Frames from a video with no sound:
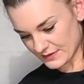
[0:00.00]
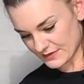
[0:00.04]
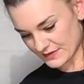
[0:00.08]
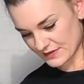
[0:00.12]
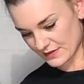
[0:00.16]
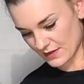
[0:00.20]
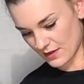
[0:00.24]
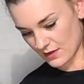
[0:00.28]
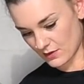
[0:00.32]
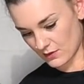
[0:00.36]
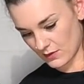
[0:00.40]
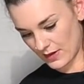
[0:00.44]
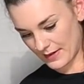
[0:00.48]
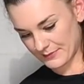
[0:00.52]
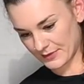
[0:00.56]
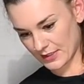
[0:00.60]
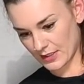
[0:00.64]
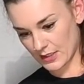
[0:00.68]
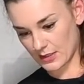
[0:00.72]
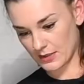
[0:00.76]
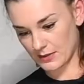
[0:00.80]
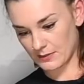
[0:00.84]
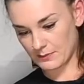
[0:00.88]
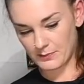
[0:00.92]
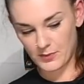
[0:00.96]
So I'm
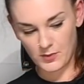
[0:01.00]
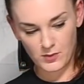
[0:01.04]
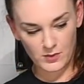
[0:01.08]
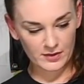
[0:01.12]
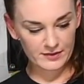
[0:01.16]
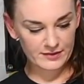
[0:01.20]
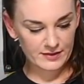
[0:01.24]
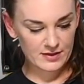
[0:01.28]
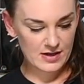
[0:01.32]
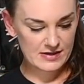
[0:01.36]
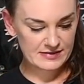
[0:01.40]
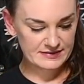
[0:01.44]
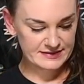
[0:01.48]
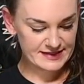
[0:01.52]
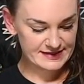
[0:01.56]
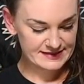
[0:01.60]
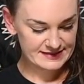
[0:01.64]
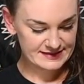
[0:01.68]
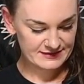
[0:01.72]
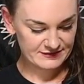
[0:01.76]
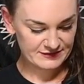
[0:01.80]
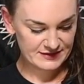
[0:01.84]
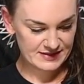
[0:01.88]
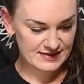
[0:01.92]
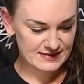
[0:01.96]
gonna pour the
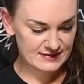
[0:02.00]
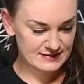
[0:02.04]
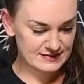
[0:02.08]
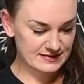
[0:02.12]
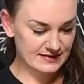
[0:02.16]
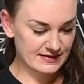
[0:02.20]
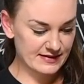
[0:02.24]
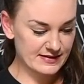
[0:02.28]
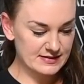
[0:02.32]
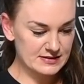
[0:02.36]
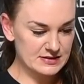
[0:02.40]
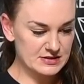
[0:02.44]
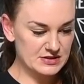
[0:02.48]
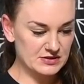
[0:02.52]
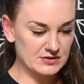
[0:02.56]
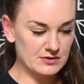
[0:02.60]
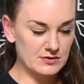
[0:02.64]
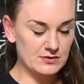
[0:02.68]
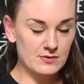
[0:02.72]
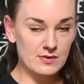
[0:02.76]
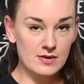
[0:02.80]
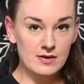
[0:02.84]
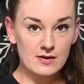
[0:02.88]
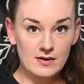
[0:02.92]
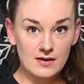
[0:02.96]
contents of these
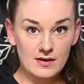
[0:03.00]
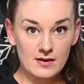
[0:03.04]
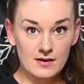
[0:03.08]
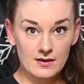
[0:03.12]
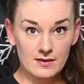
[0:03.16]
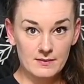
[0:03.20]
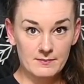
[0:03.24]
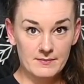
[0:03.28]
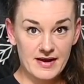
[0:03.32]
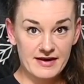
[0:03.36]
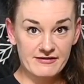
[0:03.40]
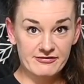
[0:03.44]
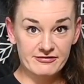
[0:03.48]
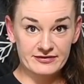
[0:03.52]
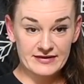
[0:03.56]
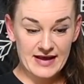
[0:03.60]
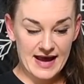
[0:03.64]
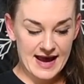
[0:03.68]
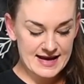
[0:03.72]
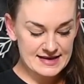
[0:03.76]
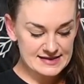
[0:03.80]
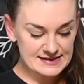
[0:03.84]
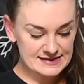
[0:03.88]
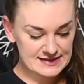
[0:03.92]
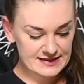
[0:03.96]
into my
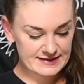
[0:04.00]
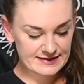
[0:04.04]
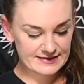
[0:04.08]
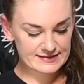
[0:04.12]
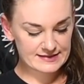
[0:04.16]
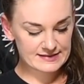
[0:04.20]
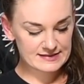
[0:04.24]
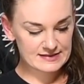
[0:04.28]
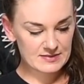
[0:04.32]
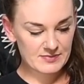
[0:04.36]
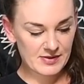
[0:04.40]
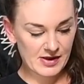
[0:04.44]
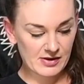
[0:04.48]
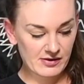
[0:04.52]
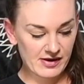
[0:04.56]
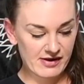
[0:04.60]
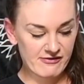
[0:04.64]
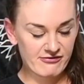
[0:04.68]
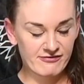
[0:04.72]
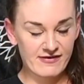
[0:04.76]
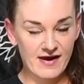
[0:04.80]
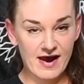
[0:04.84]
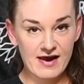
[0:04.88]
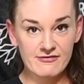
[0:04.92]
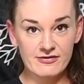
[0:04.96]
flask. This is about a
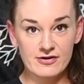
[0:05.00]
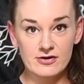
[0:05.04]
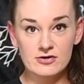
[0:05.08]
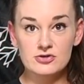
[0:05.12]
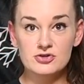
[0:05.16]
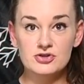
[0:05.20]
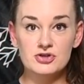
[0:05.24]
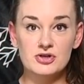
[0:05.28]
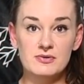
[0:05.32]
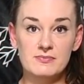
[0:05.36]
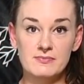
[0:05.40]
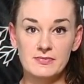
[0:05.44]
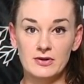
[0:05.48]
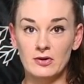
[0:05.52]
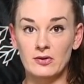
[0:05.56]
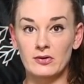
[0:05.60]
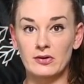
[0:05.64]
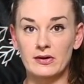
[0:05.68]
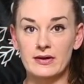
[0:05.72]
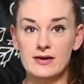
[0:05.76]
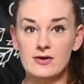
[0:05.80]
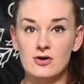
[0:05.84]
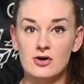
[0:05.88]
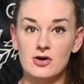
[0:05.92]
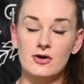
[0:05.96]
500
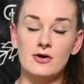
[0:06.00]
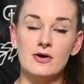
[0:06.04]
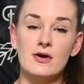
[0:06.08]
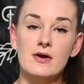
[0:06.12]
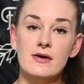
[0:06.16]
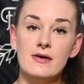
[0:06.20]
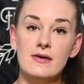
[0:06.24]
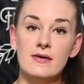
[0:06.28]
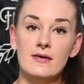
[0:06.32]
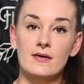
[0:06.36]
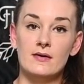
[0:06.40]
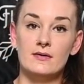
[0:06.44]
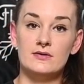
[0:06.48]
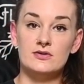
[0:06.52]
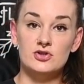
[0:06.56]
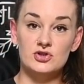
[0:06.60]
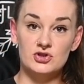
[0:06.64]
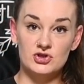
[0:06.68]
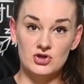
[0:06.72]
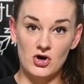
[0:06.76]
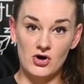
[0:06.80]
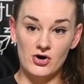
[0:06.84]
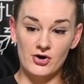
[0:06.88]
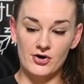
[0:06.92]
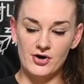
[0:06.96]
milliliter
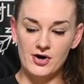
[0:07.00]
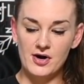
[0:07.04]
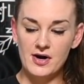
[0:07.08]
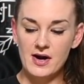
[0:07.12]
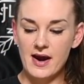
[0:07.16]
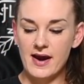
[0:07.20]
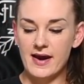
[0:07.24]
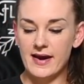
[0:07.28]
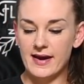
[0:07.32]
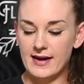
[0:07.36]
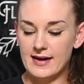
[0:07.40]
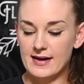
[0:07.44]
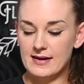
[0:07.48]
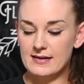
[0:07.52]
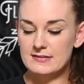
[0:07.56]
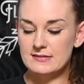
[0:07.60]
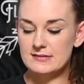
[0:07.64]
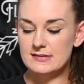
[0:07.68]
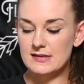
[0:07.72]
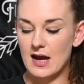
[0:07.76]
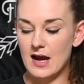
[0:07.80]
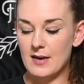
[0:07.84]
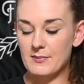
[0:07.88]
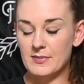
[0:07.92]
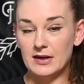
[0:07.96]
starter,
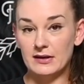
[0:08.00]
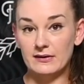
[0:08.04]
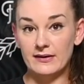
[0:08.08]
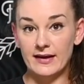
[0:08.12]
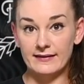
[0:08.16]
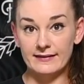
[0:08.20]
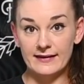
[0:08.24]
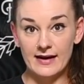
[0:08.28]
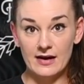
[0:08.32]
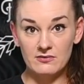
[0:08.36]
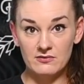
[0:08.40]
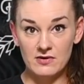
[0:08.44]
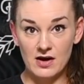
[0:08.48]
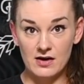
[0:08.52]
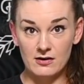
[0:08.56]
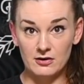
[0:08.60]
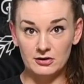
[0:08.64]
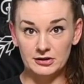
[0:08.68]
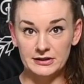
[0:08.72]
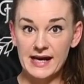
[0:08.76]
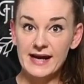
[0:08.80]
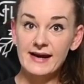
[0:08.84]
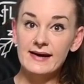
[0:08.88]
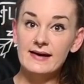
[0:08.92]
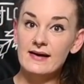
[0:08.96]
and I'm gonna let that run
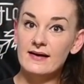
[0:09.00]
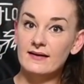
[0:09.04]
all night.